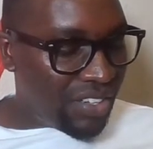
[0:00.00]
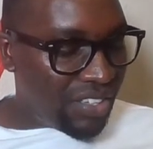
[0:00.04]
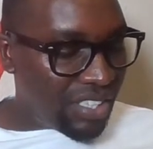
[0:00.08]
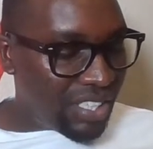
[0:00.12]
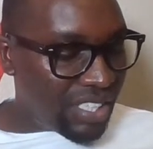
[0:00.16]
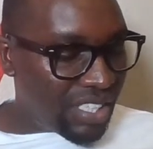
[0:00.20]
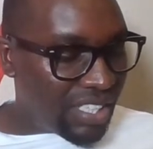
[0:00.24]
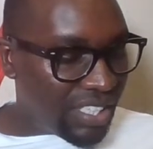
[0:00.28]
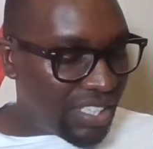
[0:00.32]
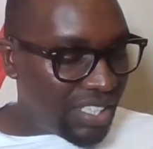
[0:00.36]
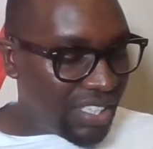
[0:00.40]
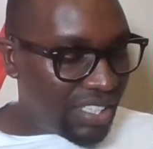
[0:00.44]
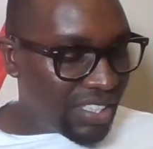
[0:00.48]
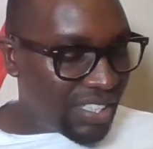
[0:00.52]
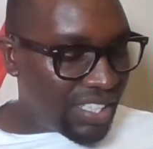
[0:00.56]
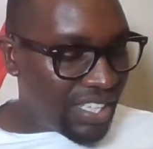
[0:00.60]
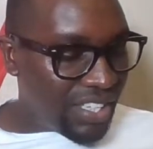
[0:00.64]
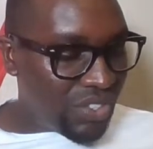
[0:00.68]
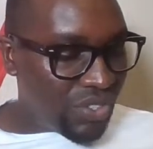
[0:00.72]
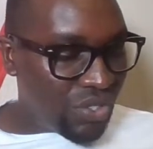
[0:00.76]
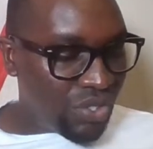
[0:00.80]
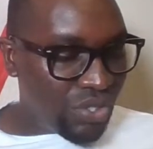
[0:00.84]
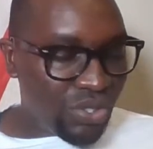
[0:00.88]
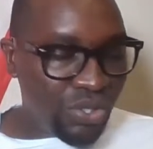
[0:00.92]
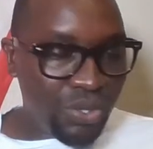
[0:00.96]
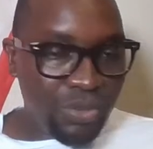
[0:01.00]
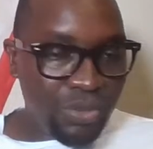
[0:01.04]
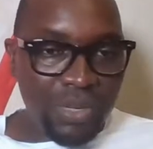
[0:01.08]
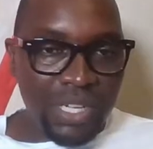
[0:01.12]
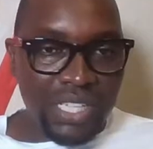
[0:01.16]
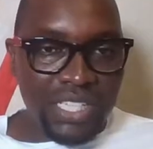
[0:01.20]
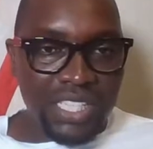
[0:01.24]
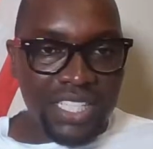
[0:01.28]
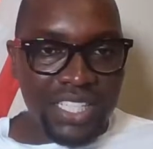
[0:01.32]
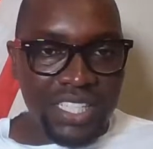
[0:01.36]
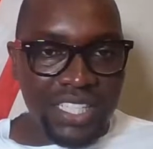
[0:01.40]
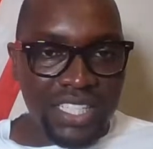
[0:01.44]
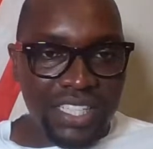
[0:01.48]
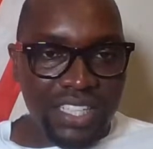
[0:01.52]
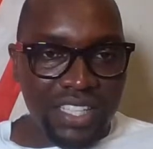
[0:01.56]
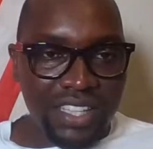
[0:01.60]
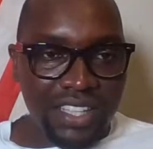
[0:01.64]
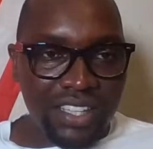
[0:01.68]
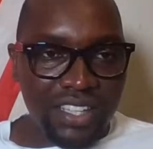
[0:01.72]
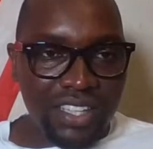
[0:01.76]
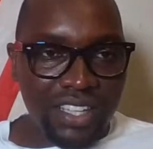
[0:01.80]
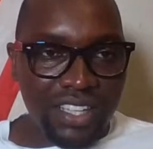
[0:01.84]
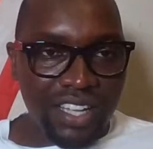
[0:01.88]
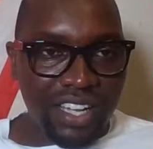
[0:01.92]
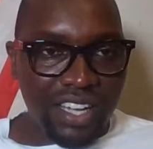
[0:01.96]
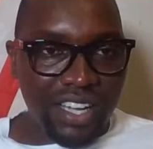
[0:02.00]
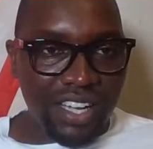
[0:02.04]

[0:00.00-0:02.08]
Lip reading: Okay, thank you so much, Edith.